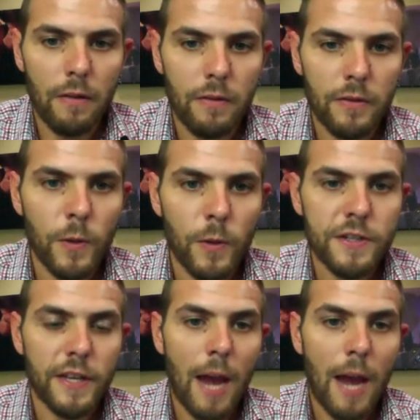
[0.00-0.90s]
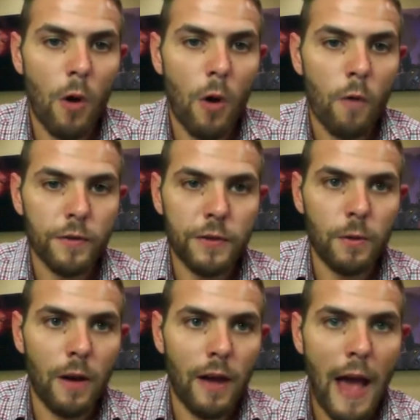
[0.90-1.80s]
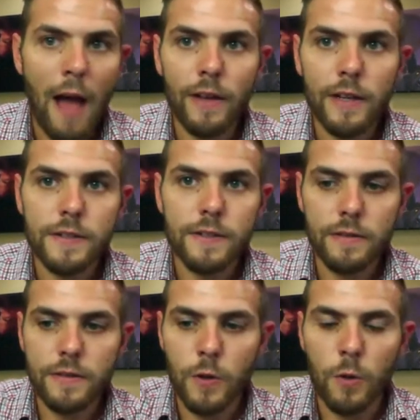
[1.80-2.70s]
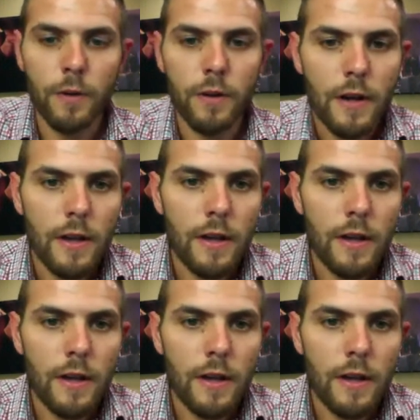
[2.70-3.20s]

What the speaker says: switch the camera over to Alex Suber.